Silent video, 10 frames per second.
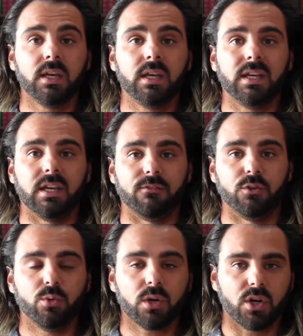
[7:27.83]
if
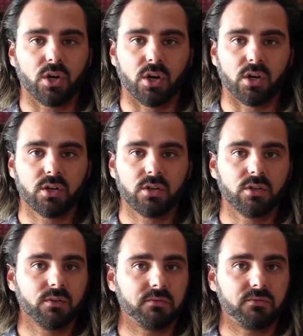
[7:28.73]
you occur
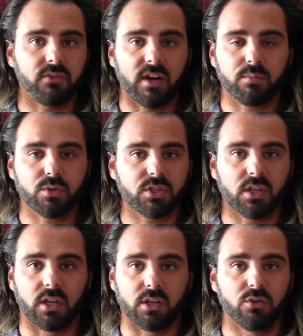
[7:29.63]
5%,
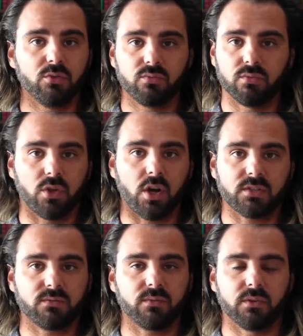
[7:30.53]
like you've
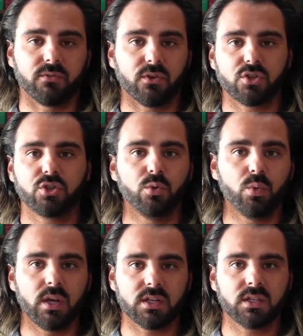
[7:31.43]
lost in the first 2
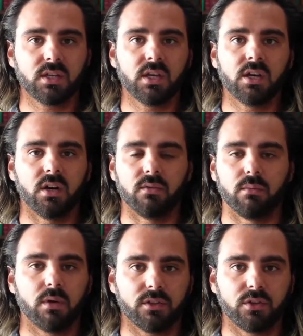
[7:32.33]
weeks of a
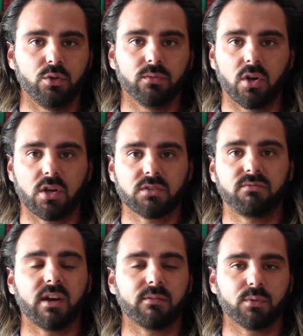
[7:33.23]
month, you've lost
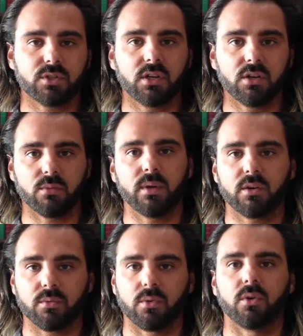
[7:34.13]
5% of your
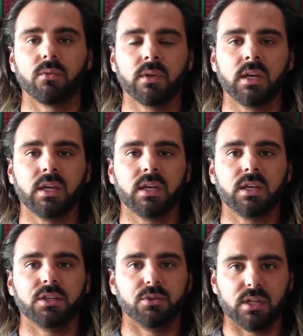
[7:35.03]
bankroll,
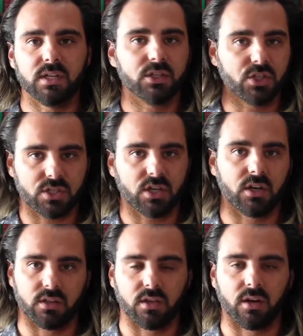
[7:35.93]
you need to just cut
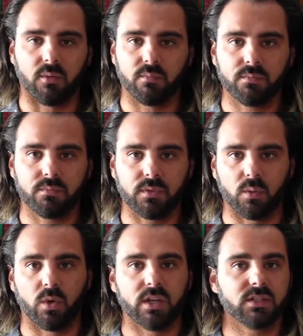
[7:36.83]
it there
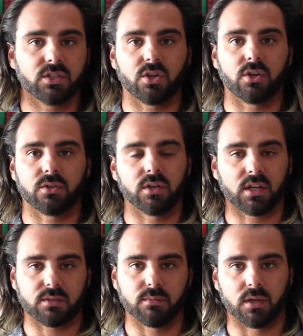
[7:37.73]
and wait to start the
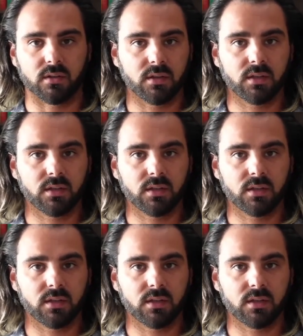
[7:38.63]
next month.